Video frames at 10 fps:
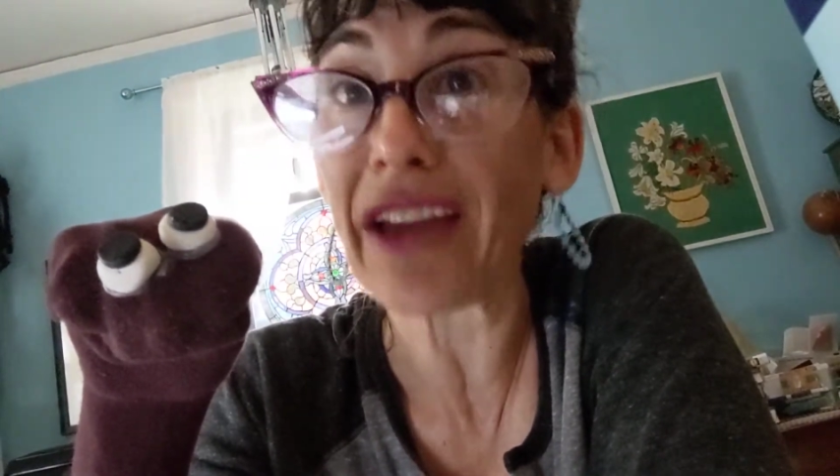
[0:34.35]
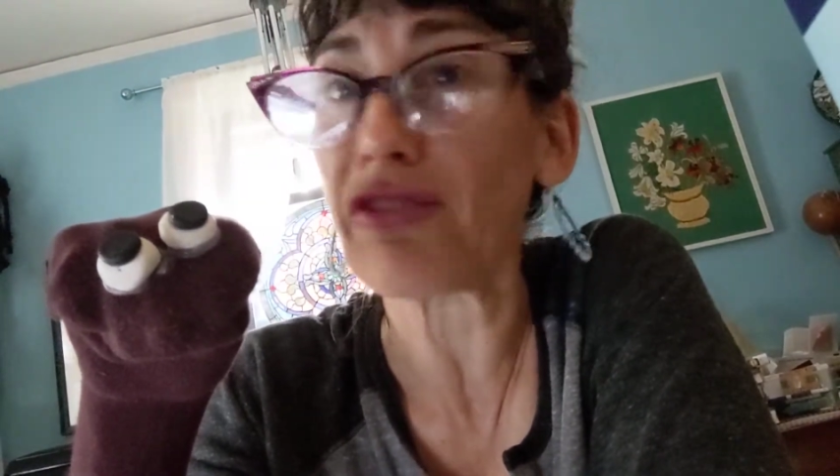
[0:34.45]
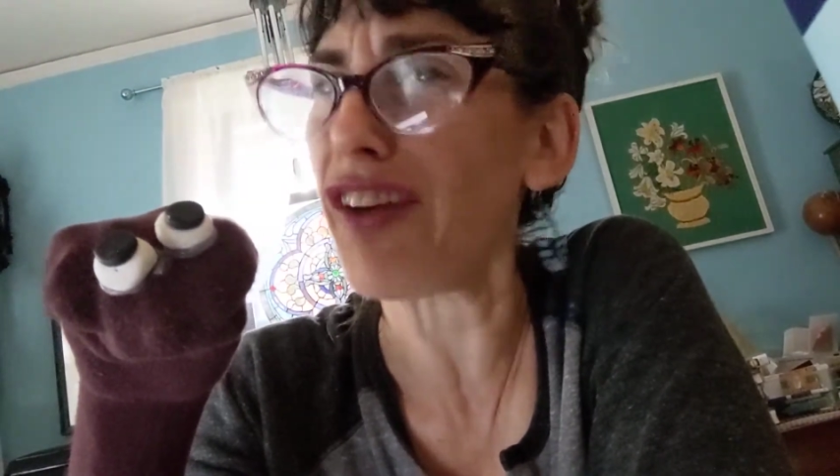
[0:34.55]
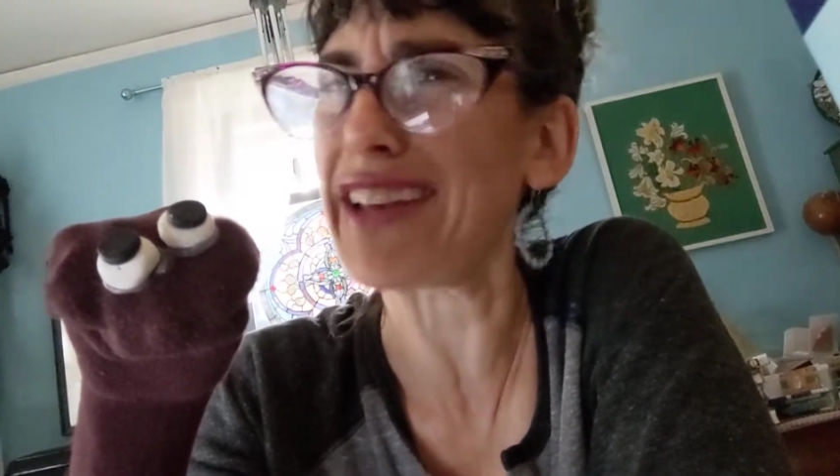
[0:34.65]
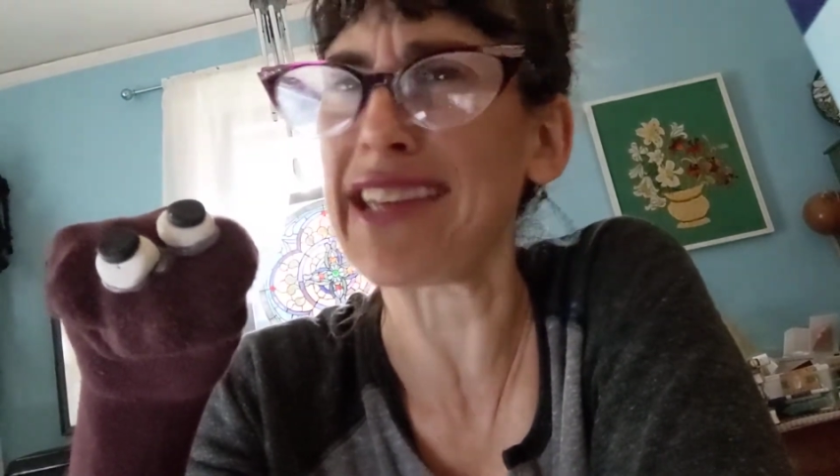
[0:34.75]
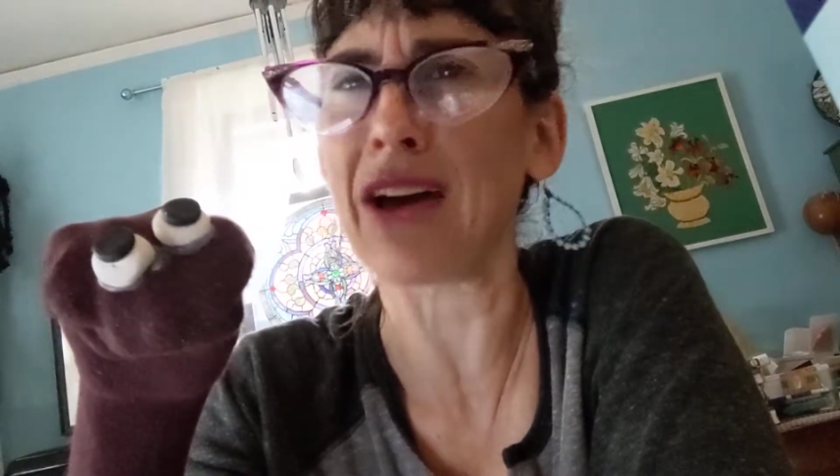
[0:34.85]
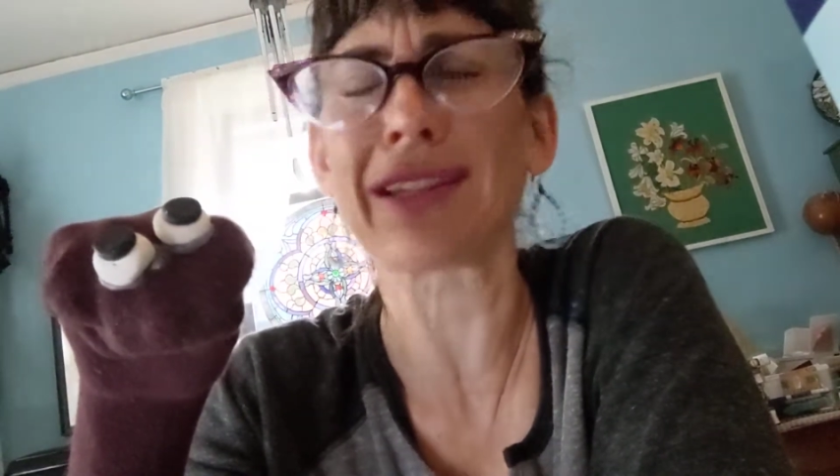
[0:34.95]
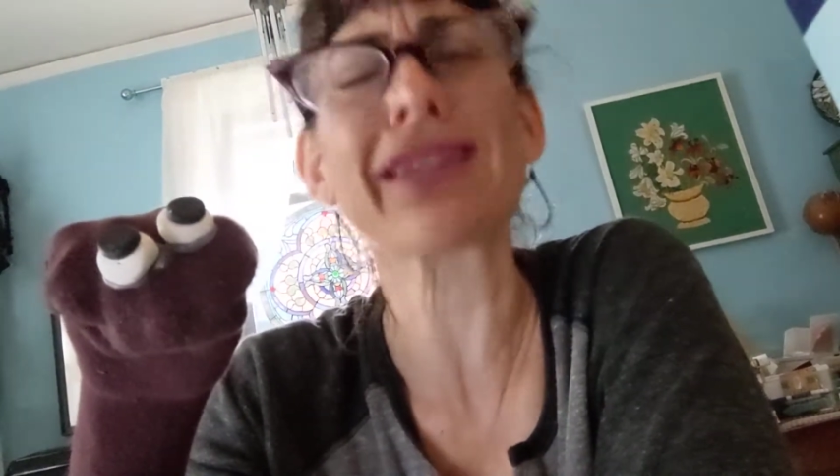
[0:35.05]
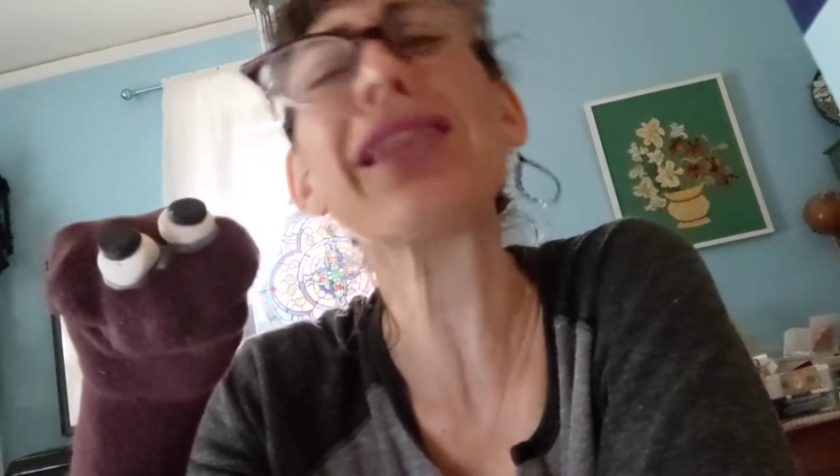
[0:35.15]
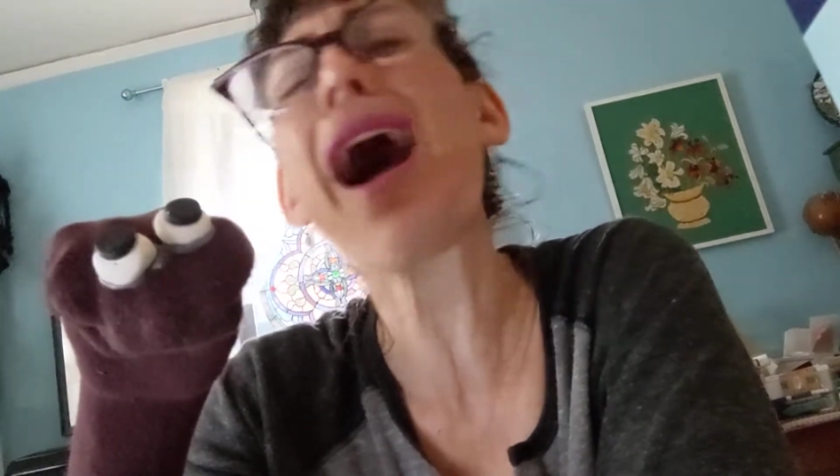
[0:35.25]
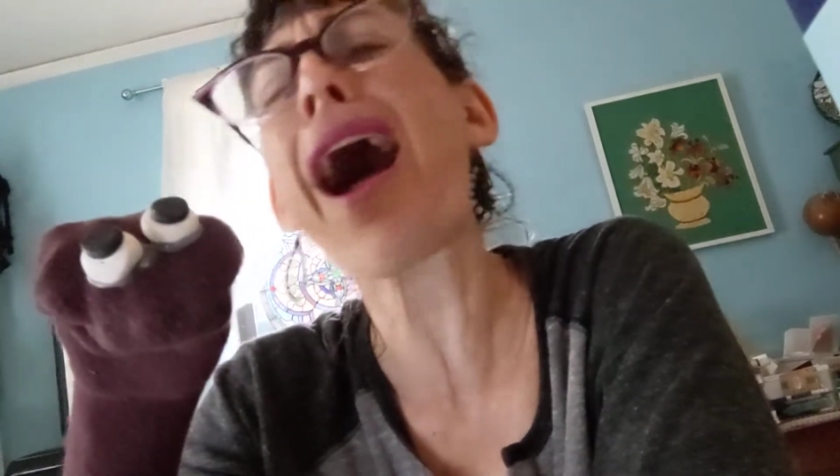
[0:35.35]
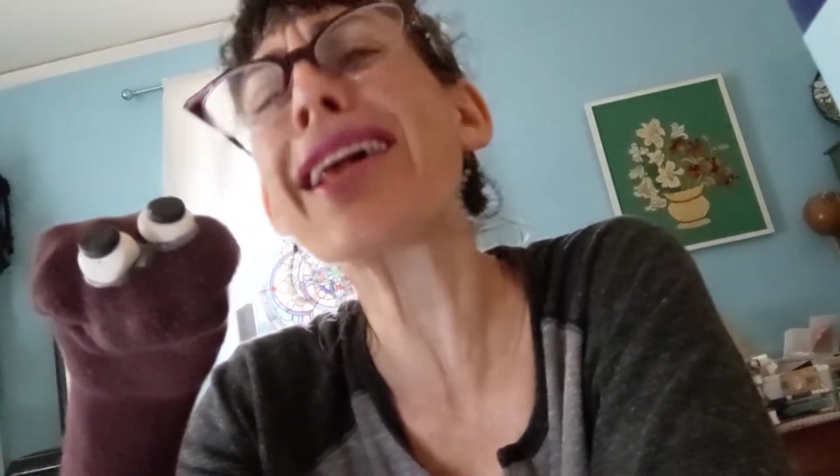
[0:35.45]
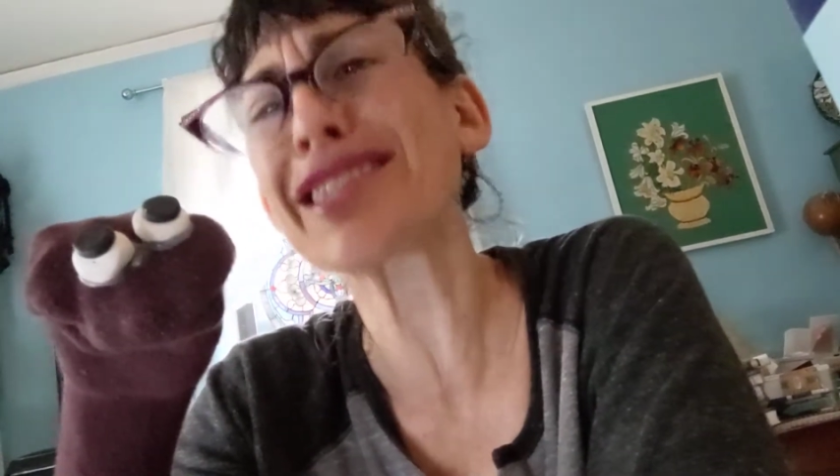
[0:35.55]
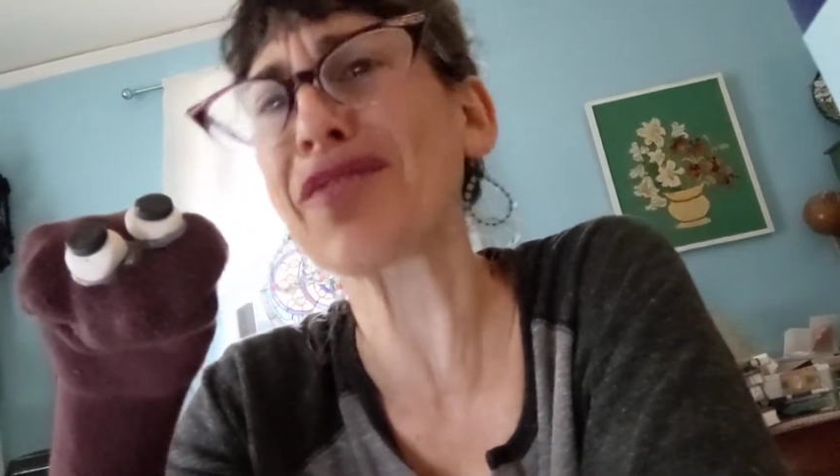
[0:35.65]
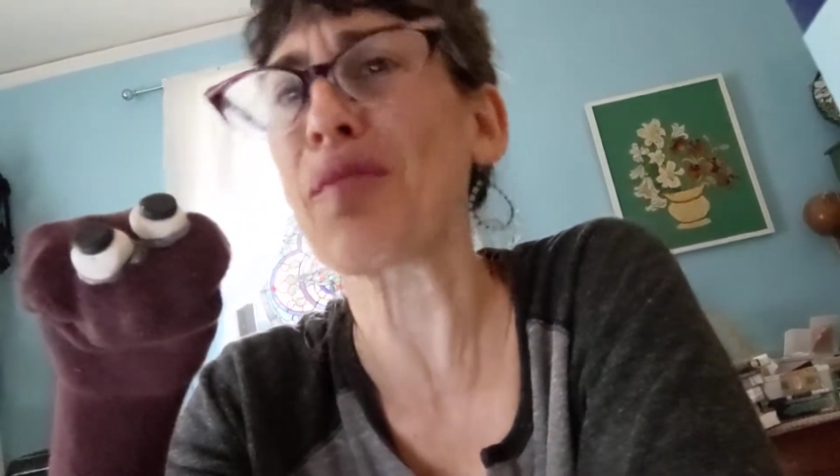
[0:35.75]
and find out
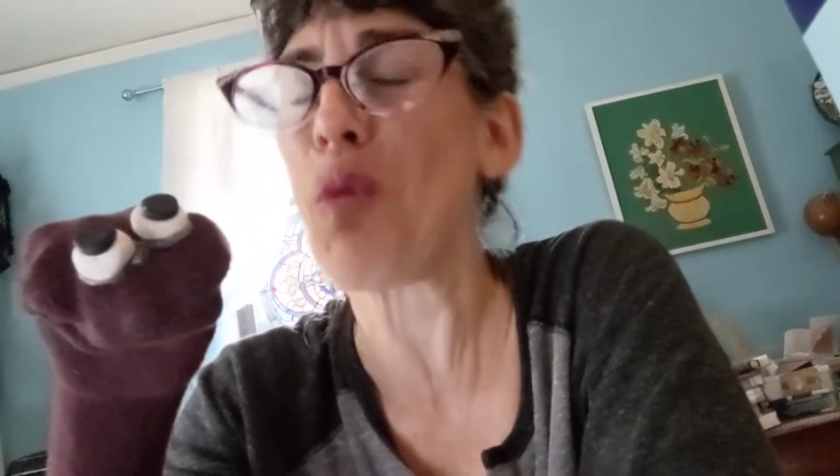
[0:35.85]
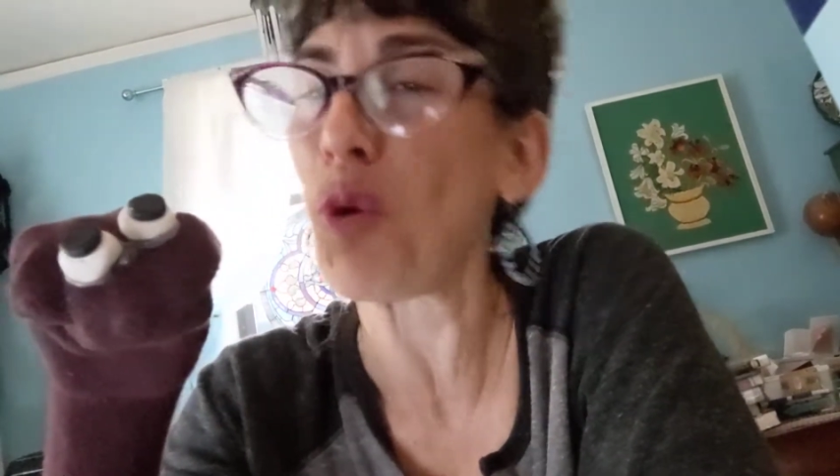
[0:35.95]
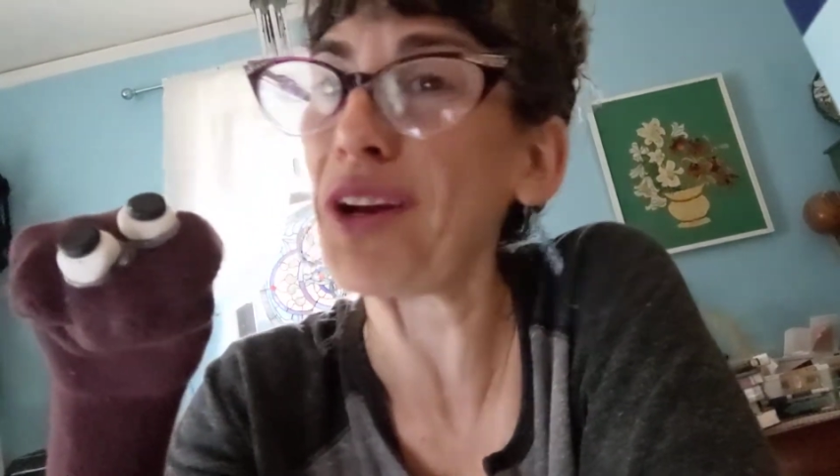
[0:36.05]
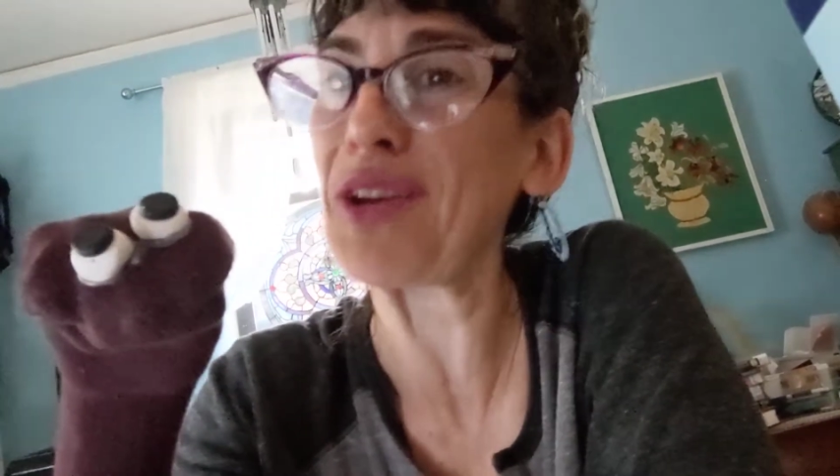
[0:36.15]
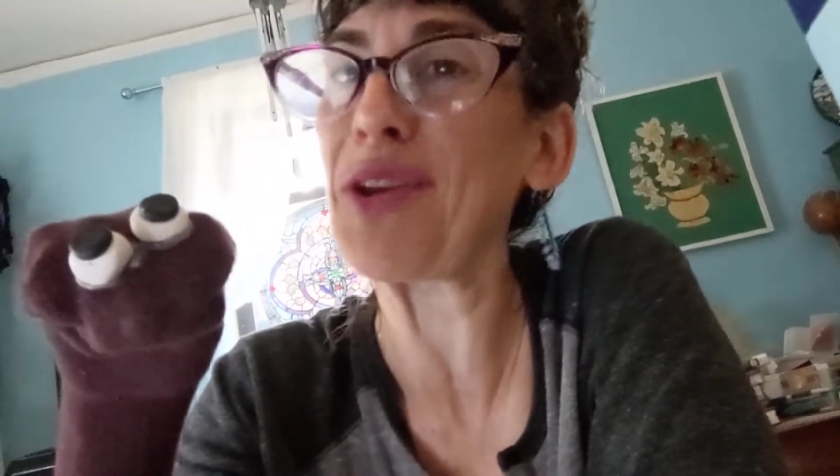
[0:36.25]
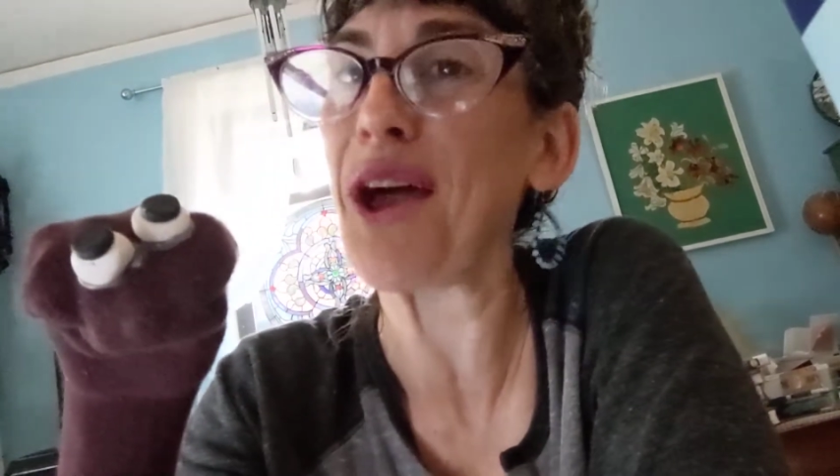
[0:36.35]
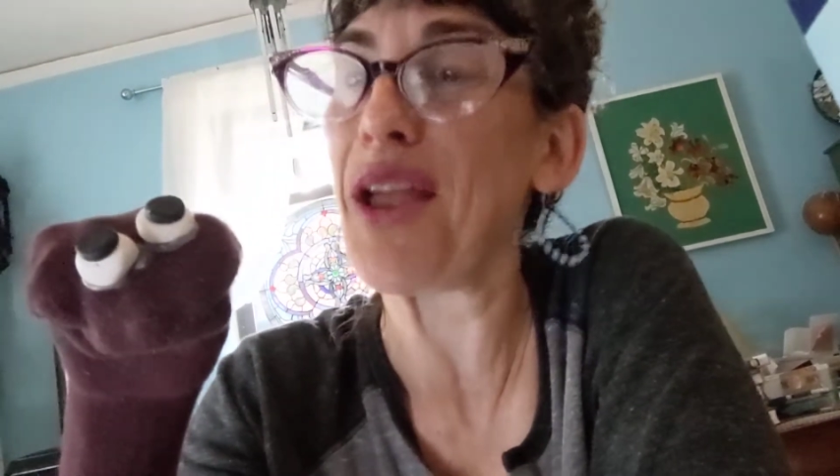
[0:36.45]
lots of important